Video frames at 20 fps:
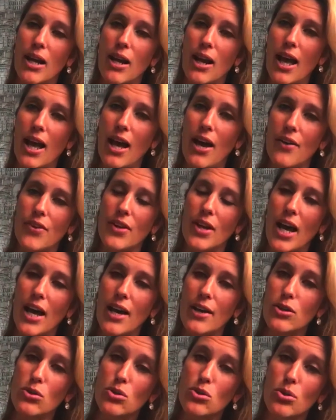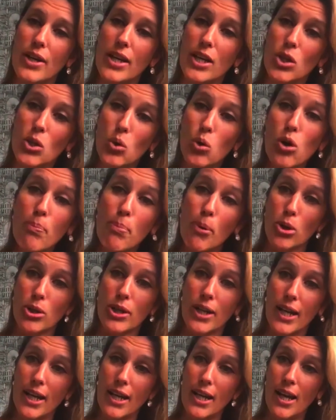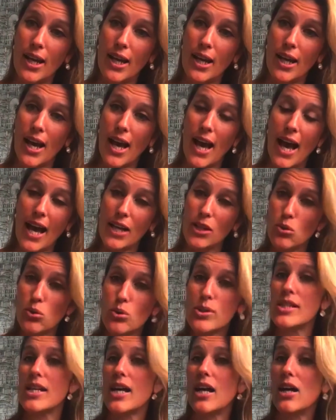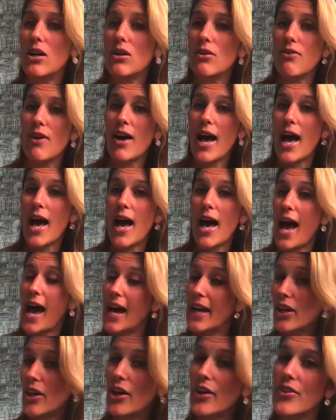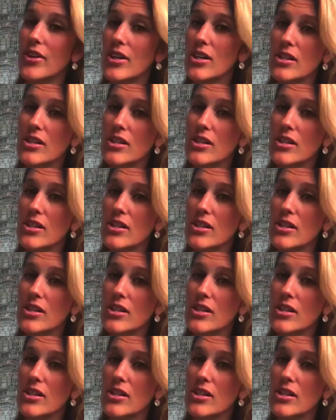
health and how you treat your body and yourself and others